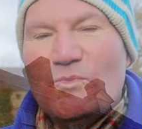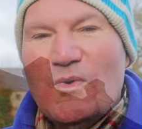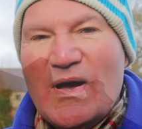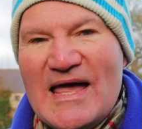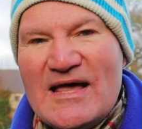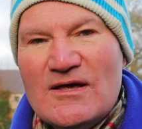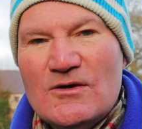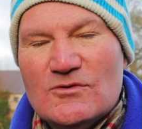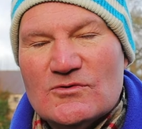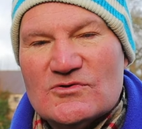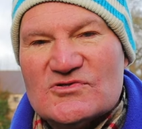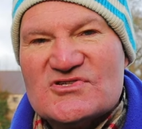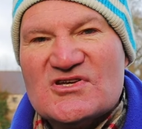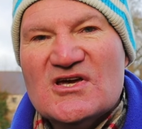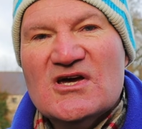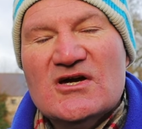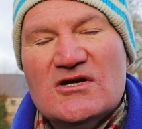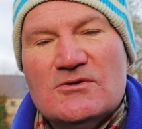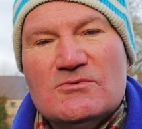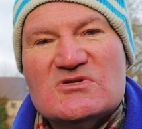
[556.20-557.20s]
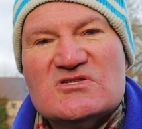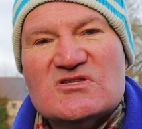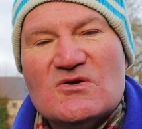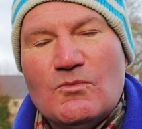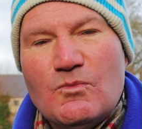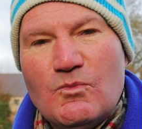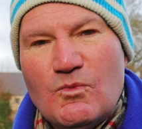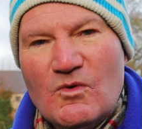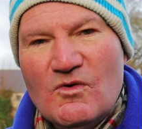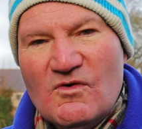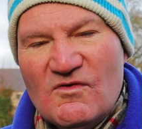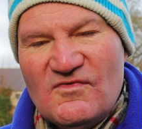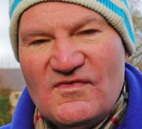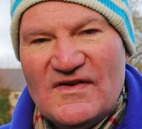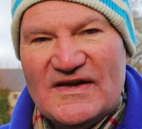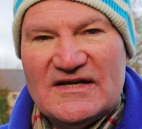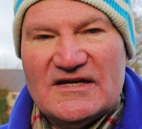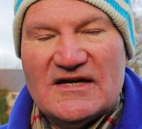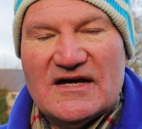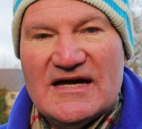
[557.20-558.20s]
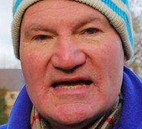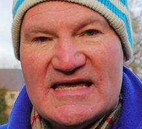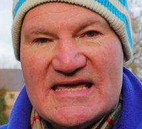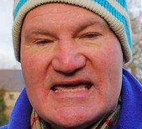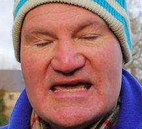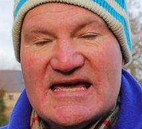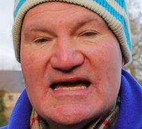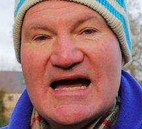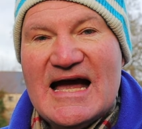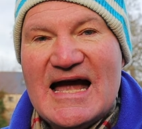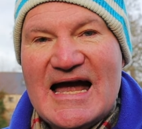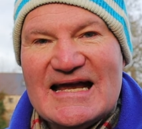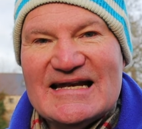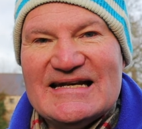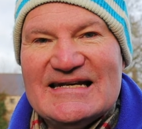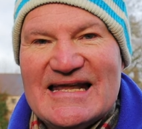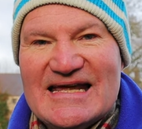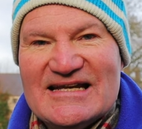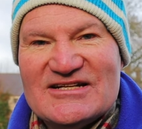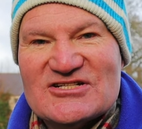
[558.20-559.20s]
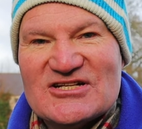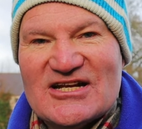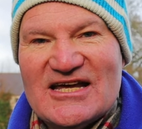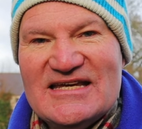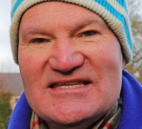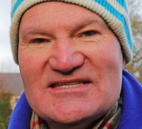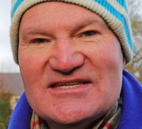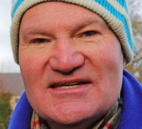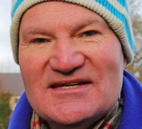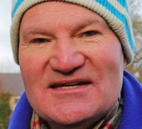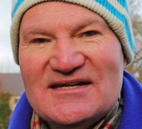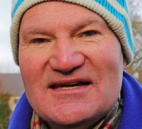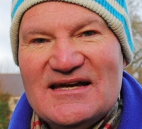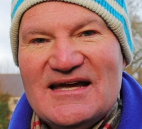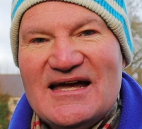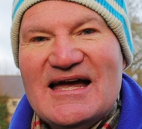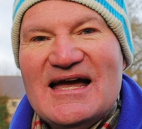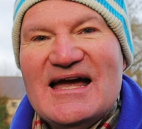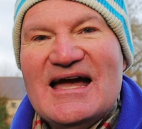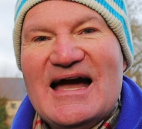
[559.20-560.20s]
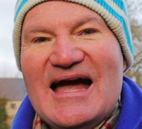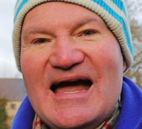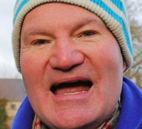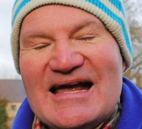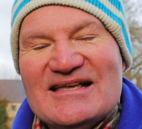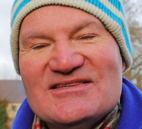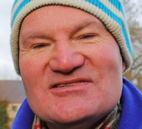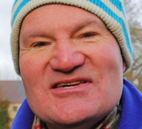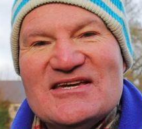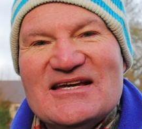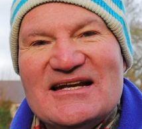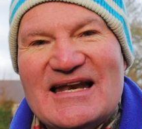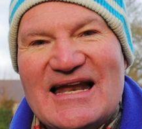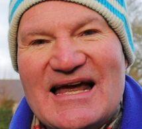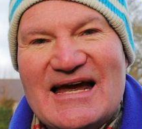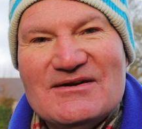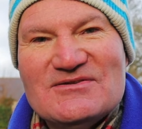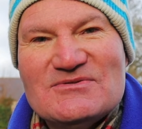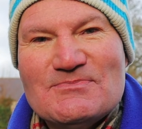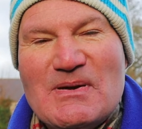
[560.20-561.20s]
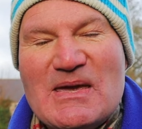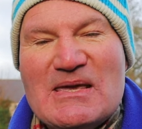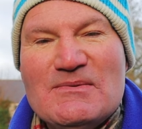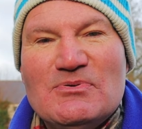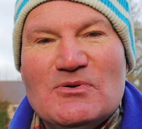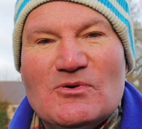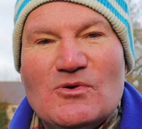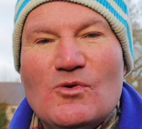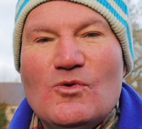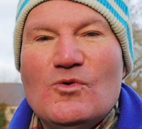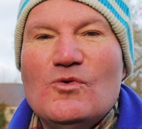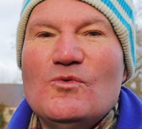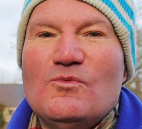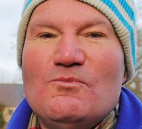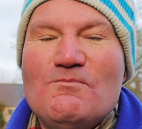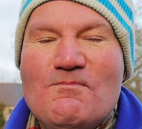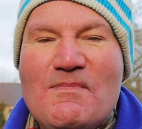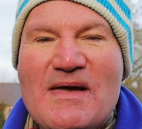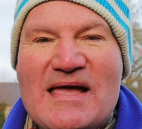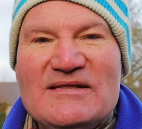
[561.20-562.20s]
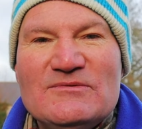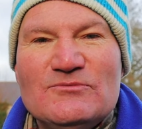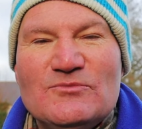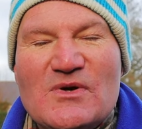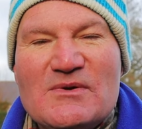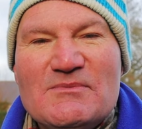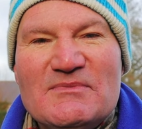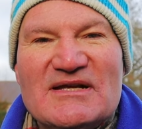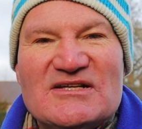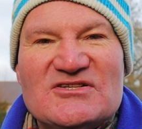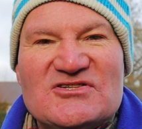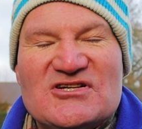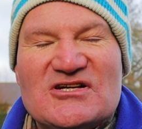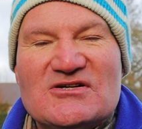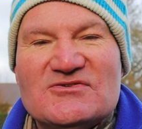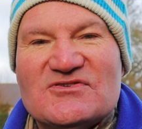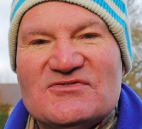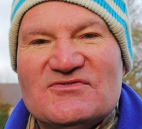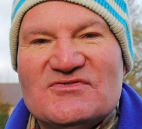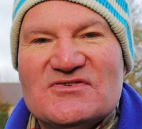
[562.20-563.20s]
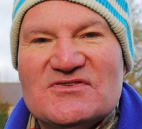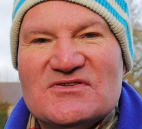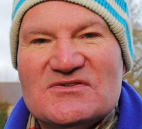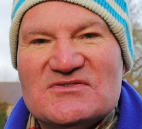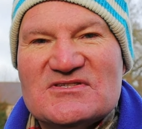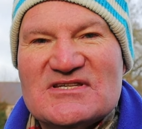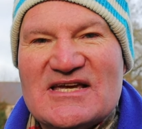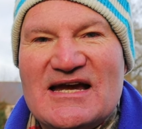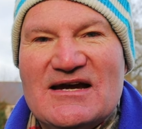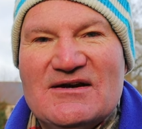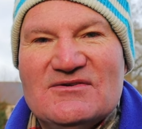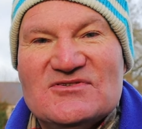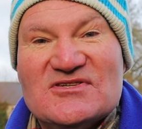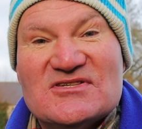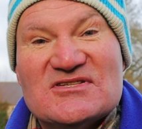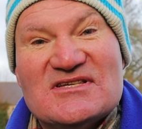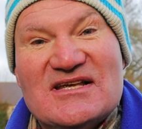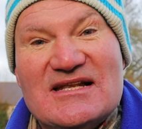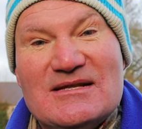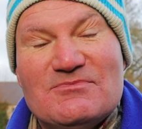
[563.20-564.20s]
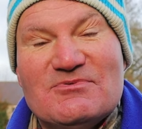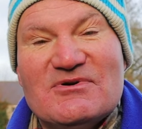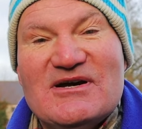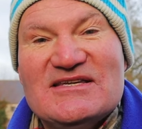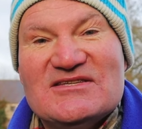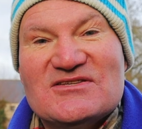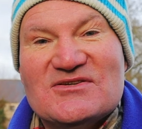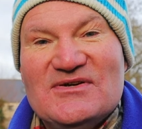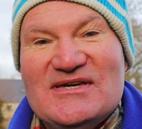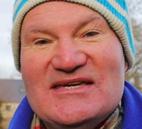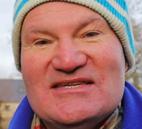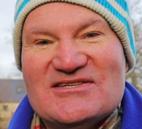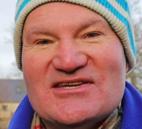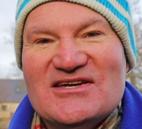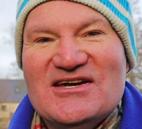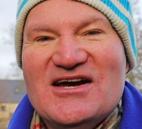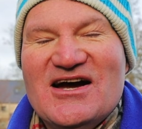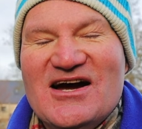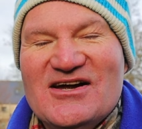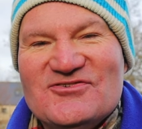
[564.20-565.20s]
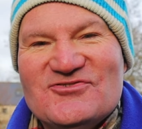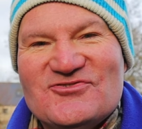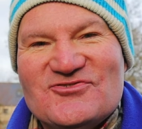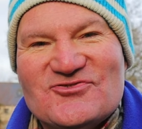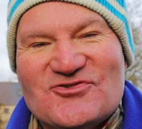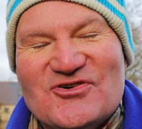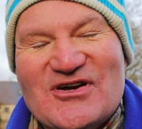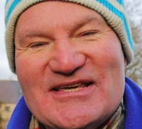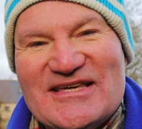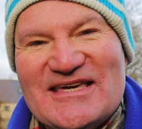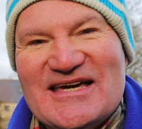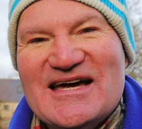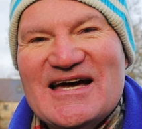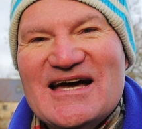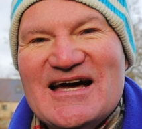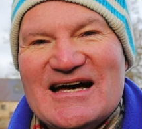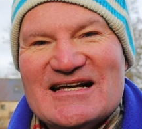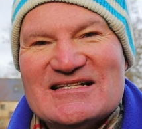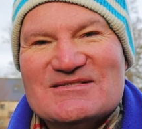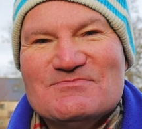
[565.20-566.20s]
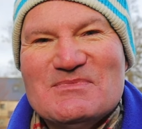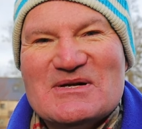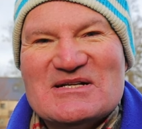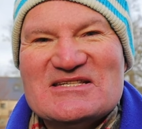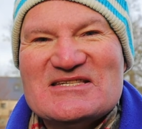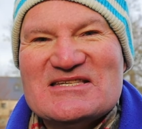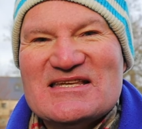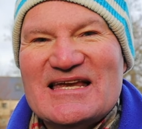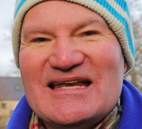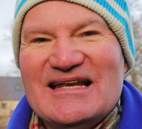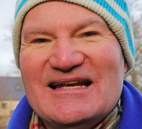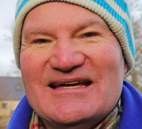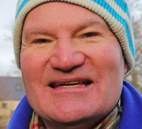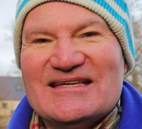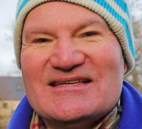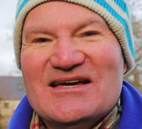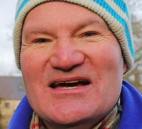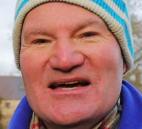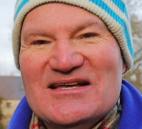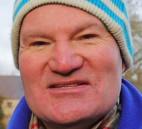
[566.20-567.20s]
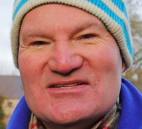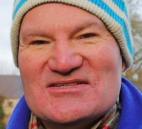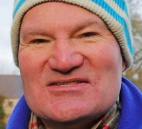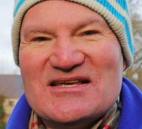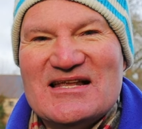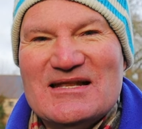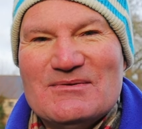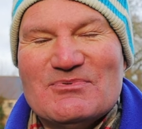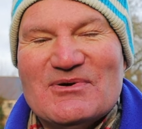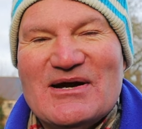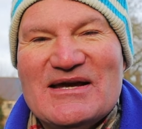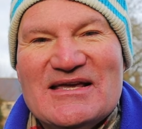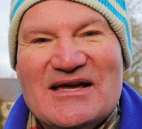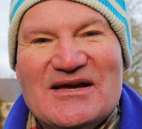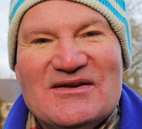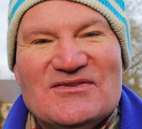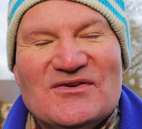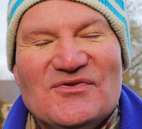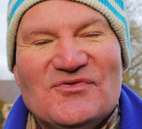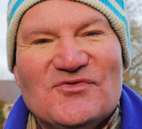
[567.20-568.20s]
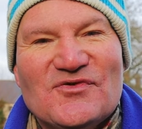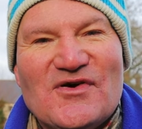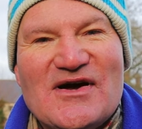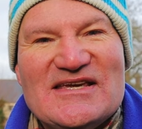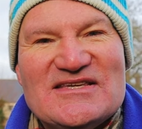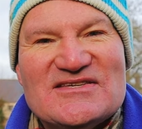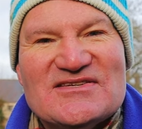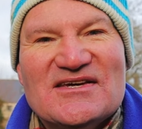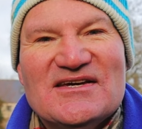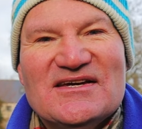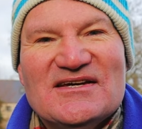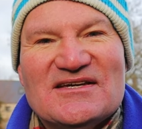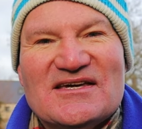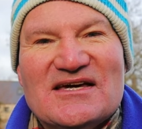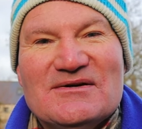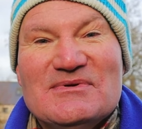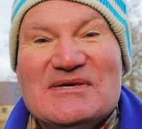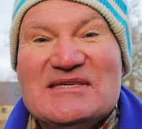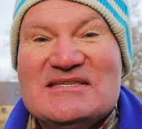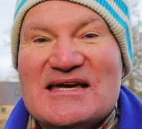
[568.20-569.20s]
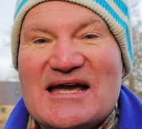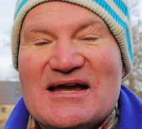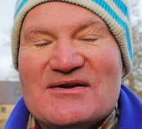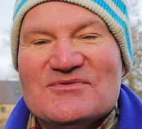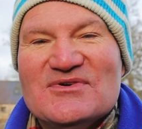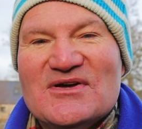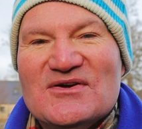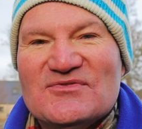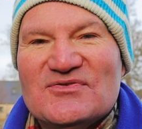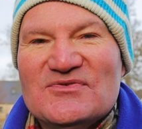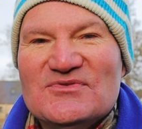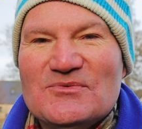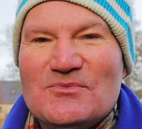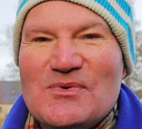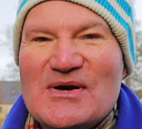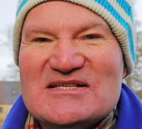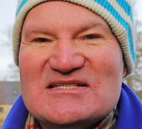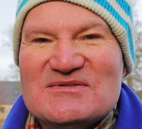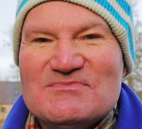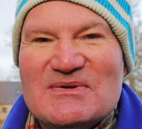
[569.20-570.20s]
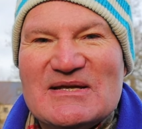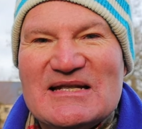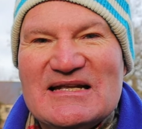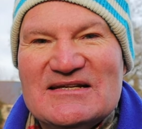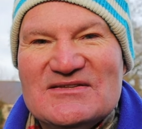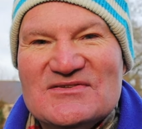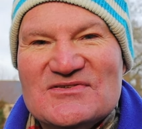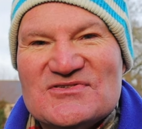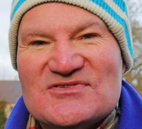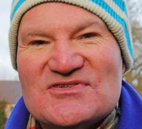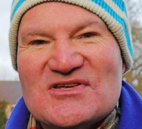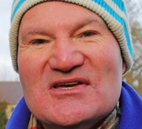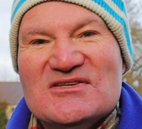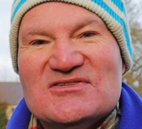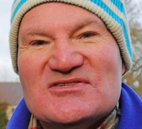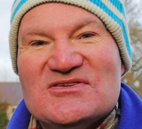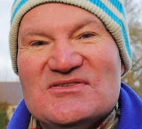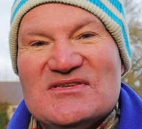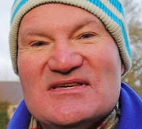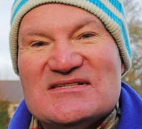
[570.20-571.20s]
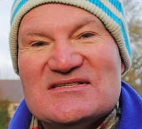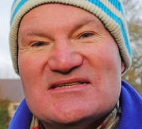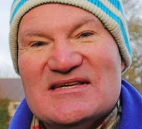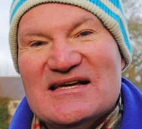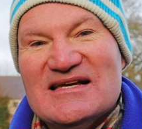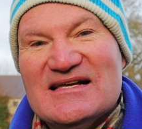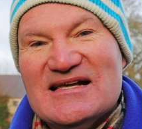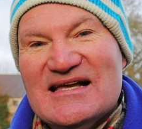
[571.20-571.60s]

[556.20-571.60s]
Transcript: Wells, who was the wharfinger here at Lechlade. And he allowed people, all men, women, and children through the town, to celebrate, to eat and drink as much as they liked, to celebrate the freight coming down from the West Midlands to this